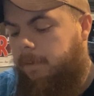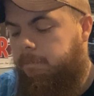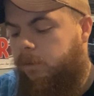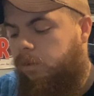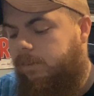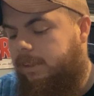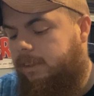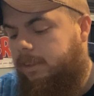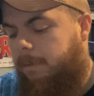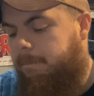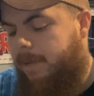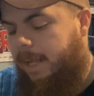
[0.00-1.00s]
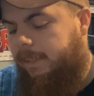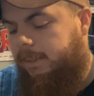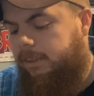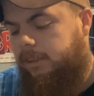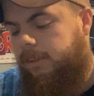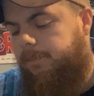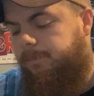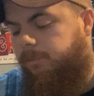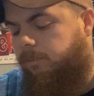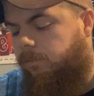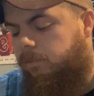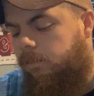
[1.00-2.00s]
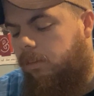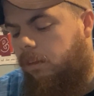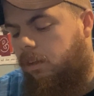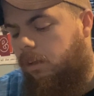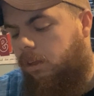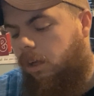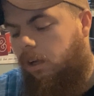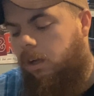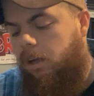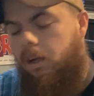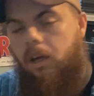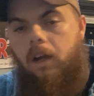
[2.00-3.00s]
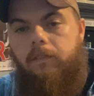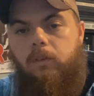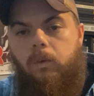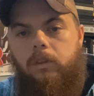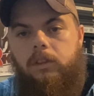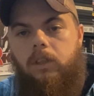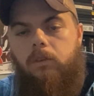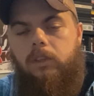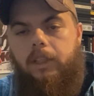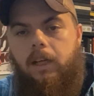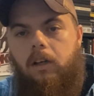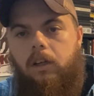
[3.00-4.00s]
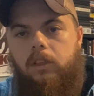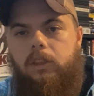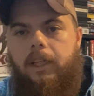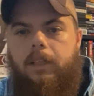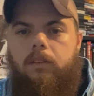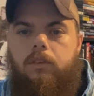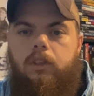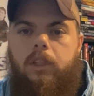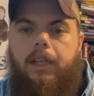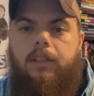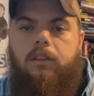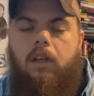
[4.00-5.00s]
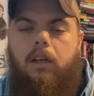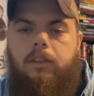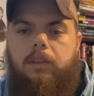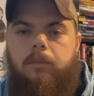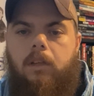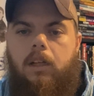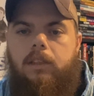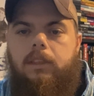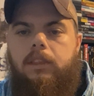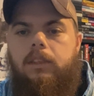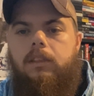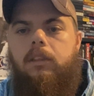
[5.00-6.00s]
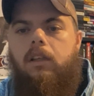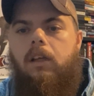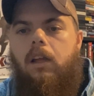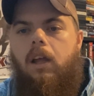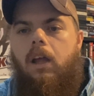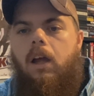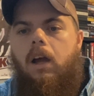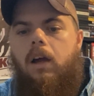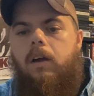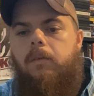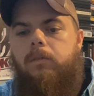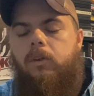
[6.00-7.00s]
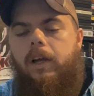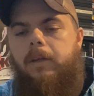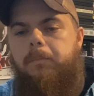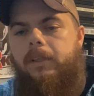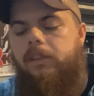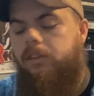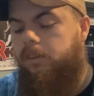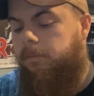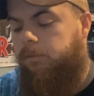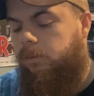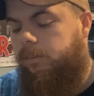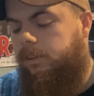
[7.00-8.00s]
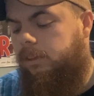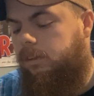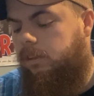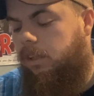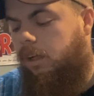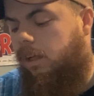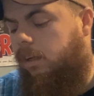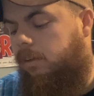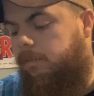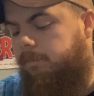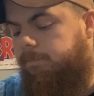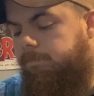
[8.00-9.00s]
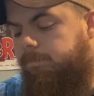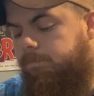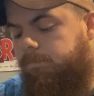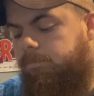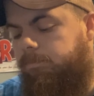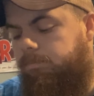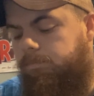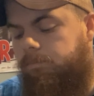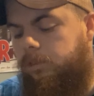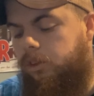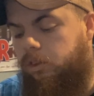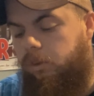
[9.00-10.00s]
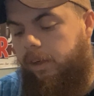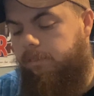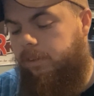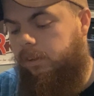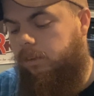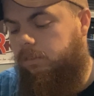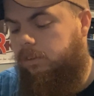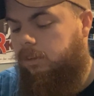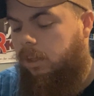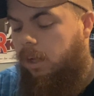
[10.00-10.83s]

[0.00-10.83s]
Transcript: Movies Madness. Of course, go check out her channel. She has awesome content, great opinions on movies, just great videos.